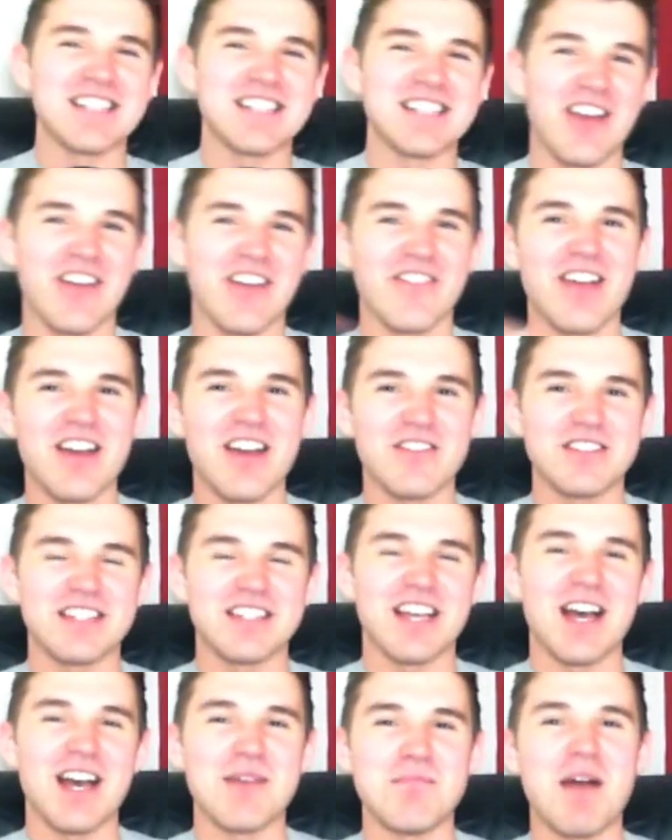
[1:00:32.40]
going around
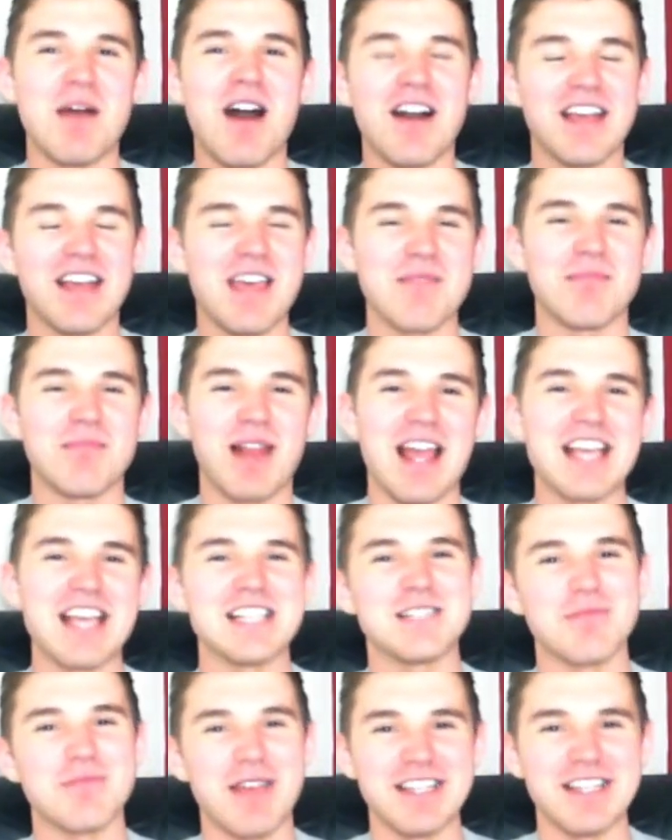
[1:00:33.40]
a
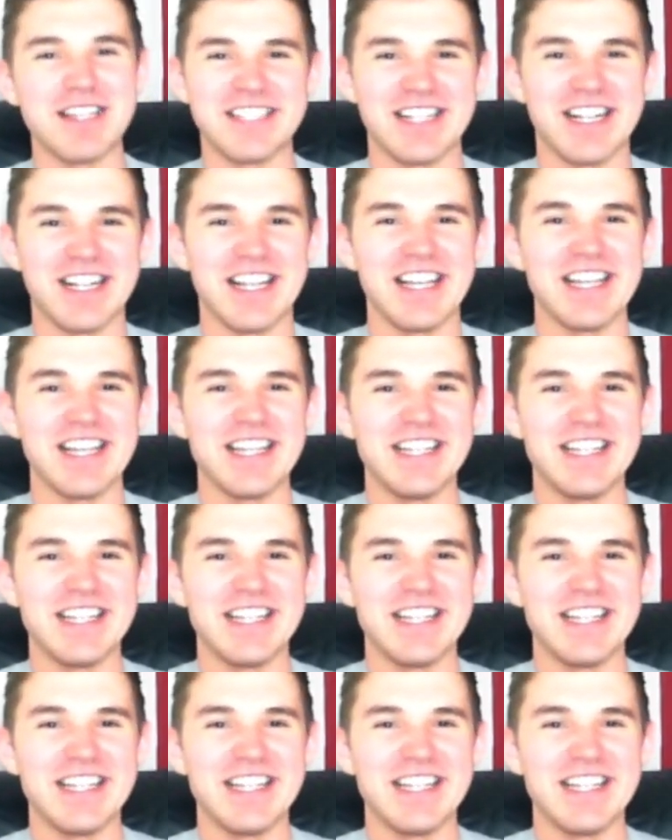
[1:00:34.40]
marketplace, basically.